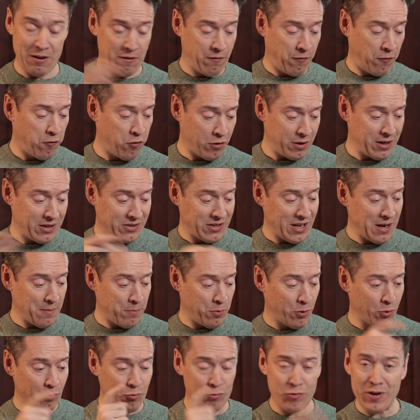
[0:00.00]
For
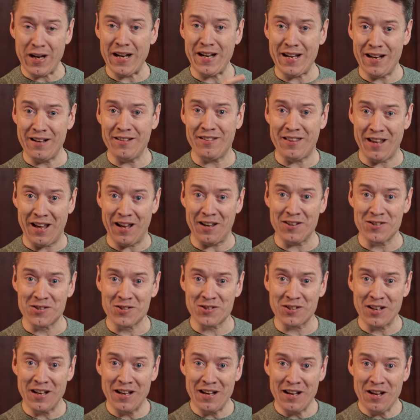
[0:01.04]
example, reading
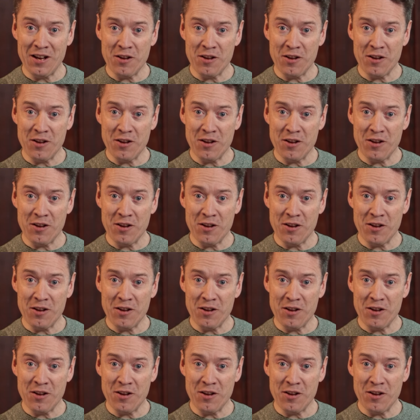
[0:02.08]
this,